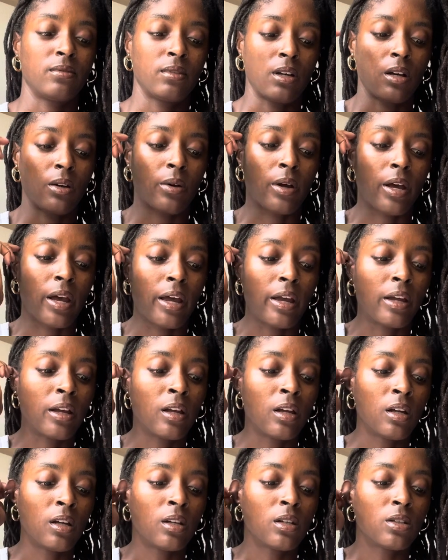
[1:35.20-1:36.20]
okay?
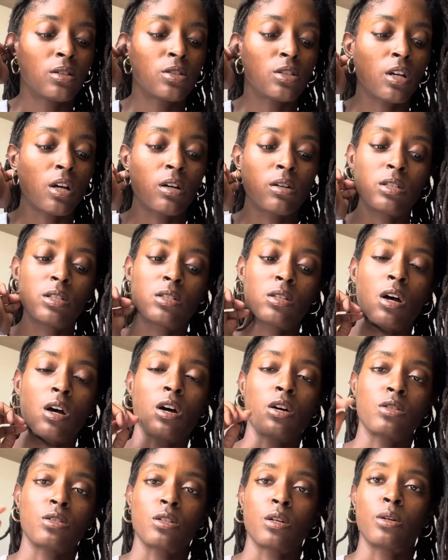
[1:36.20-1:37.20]
So this
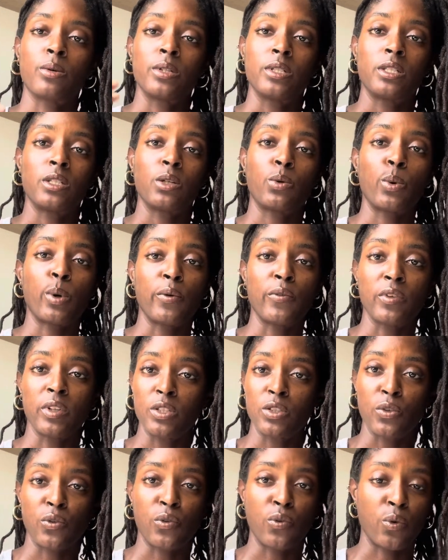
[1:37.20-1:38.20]
also is equivalent
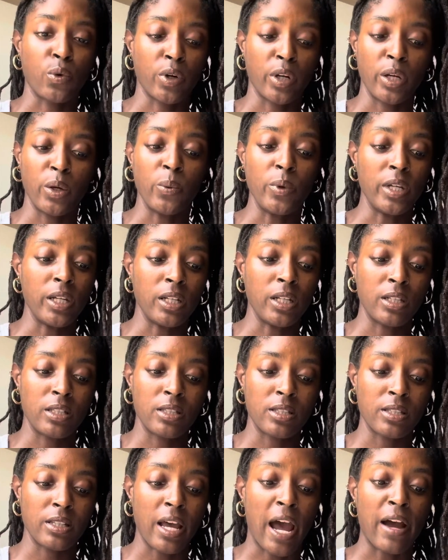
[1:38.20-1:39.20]
to 40
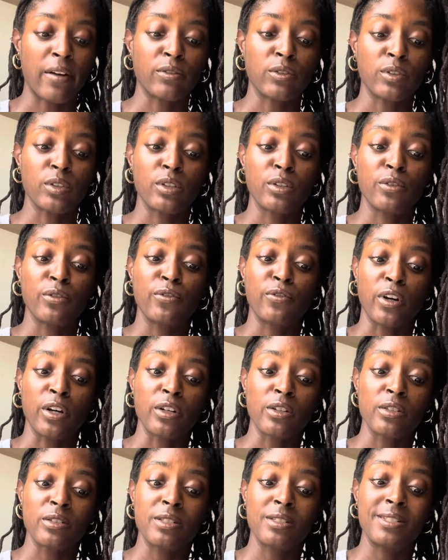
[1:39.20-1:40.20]
weeks after the
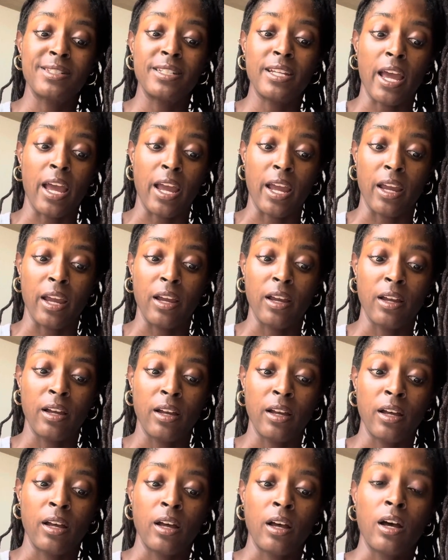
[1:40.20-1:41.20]
first day
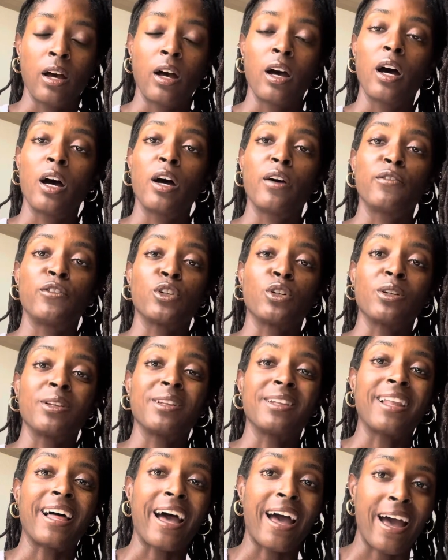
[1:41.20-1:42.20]
of your
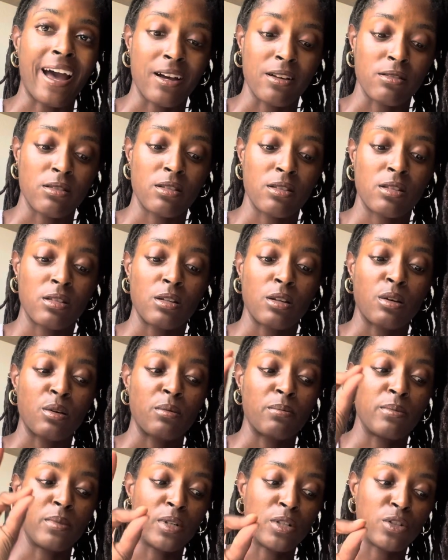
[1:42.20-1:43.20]
last
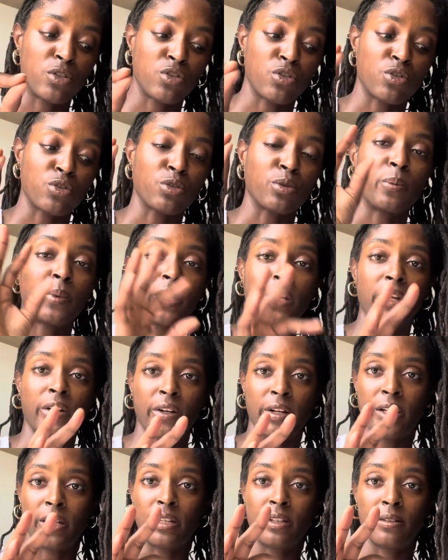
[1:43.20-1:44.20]
menstrual
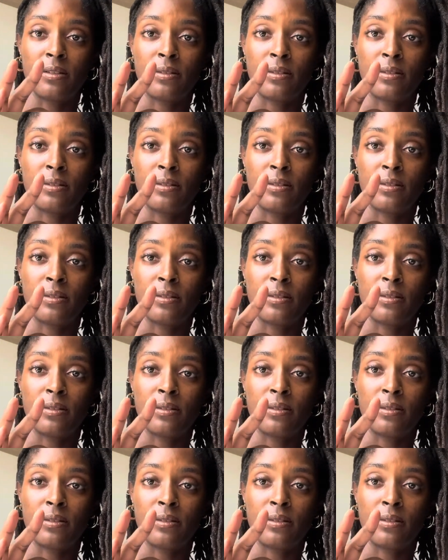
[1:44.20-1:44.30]
period.